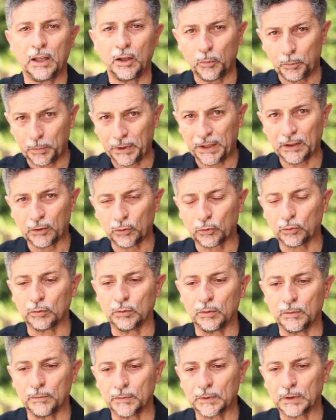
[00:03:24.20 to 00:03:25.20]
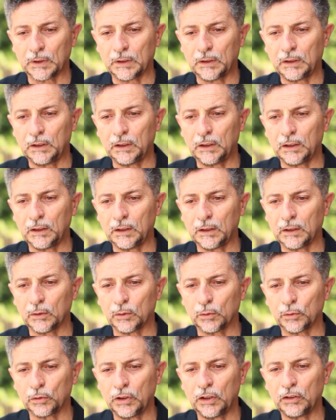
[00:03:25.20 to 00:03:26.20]
I think that the meaning of our
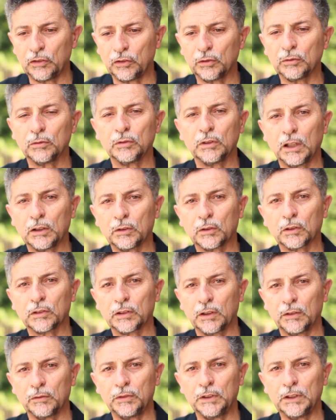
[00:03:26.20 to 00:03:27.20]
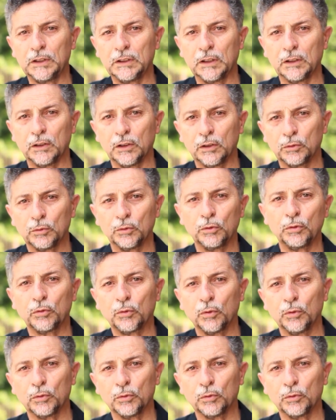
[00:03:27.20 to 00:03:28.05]
lives leads us to the total freedom.